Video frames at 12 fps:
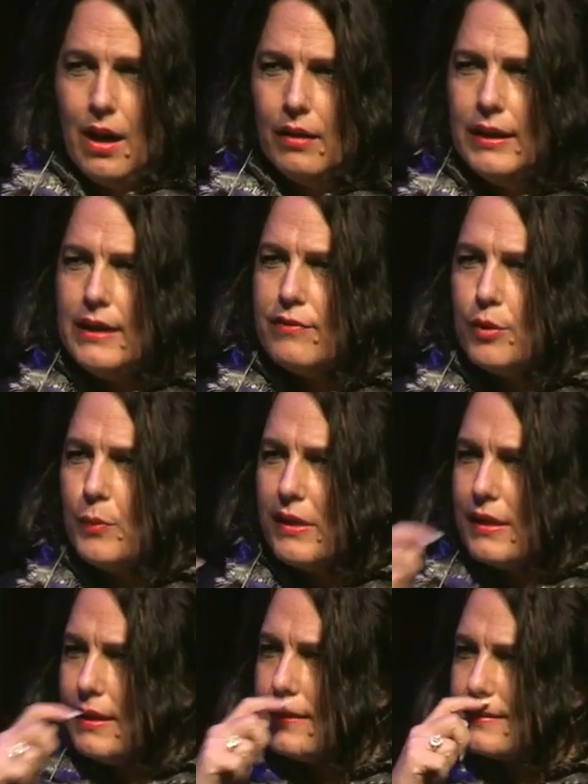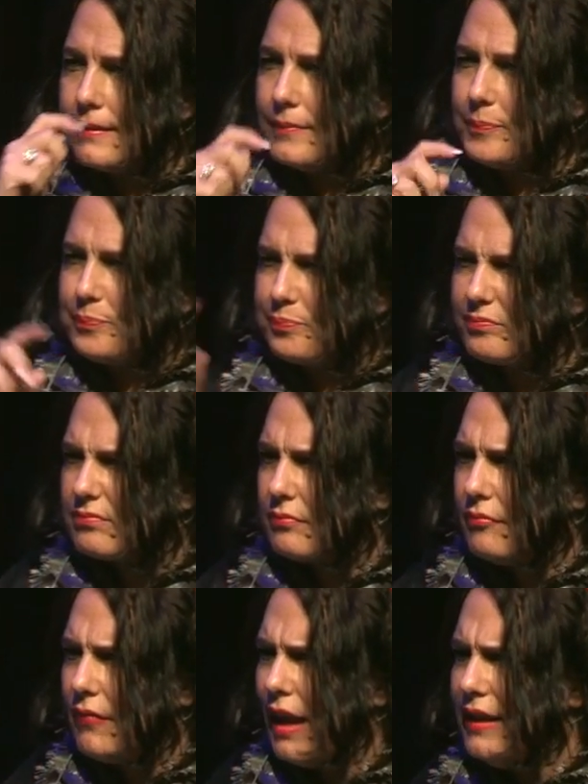I'll leave you with this,
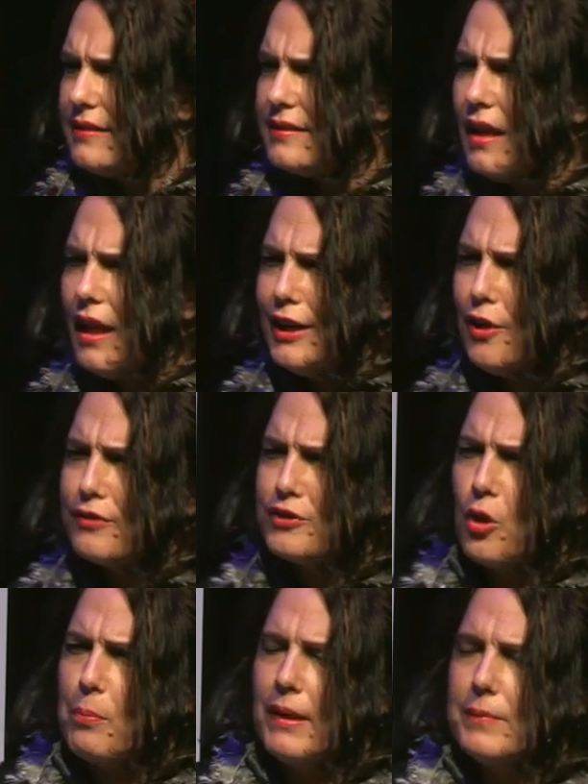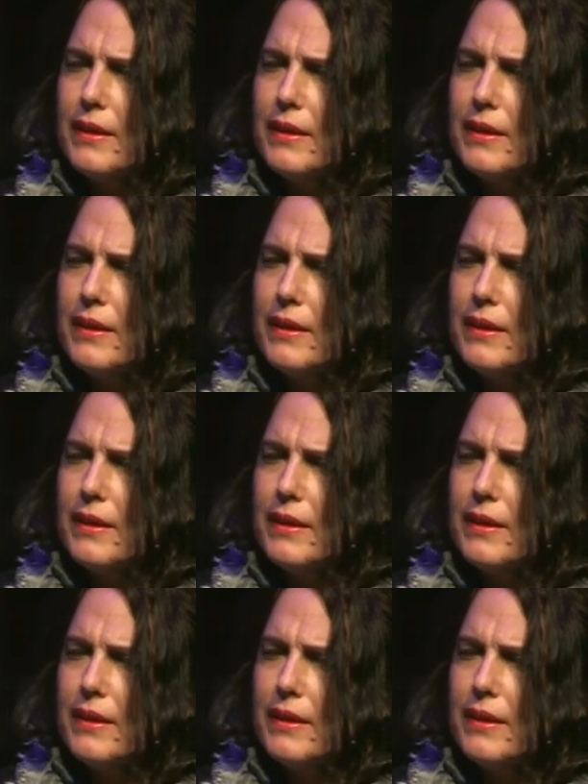and it's slightly off topic,